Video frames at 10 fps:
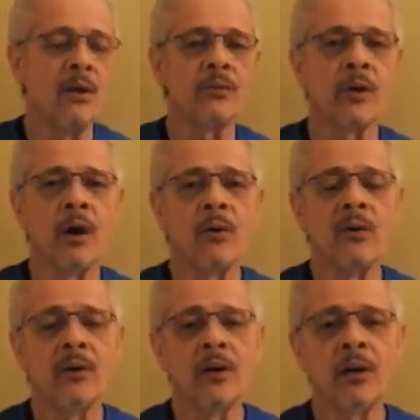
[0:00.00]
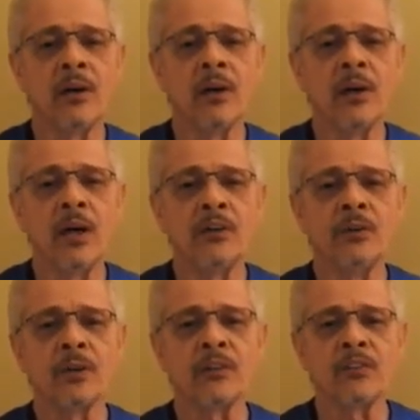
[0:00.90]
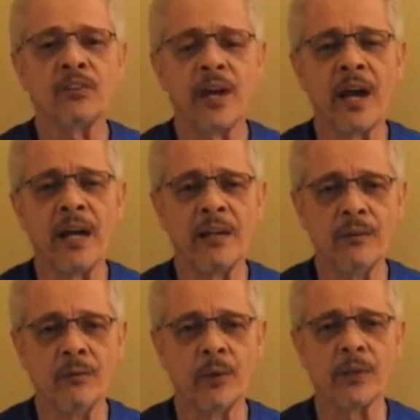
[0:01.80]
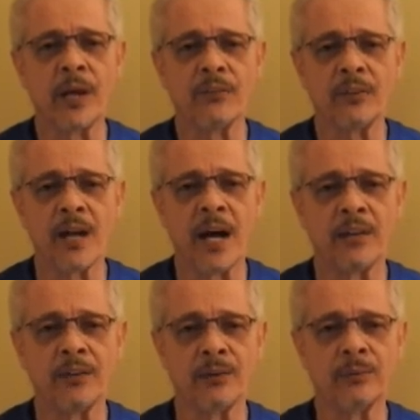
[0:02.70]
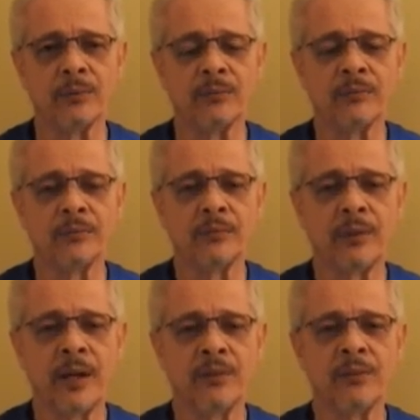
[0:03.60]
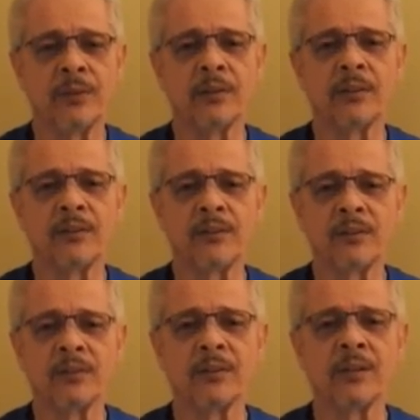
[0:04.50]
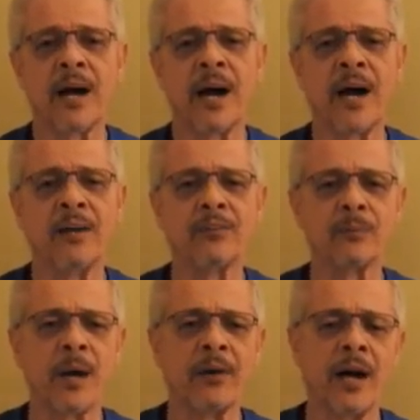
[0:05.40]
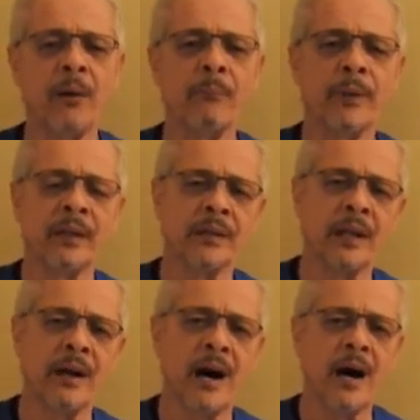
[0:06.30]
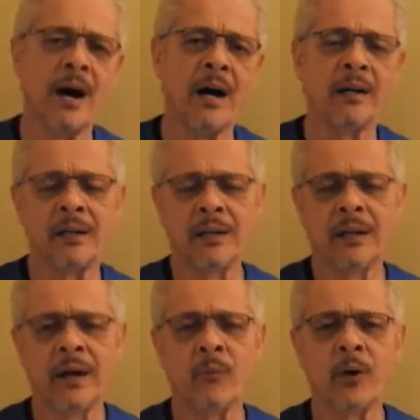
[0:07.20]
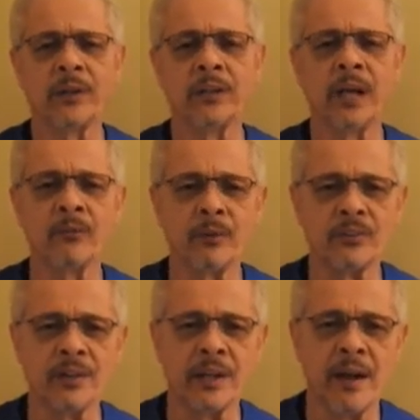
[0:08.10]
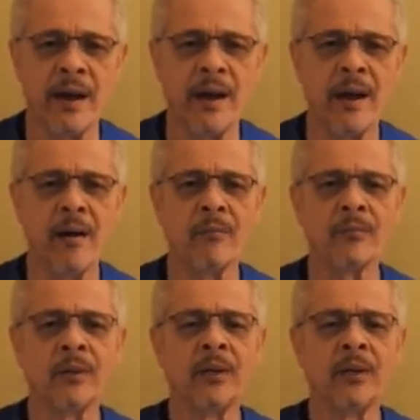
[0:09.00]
So you can stay with SEIU, and you can listen to the lies about how big they are and what leverage they have.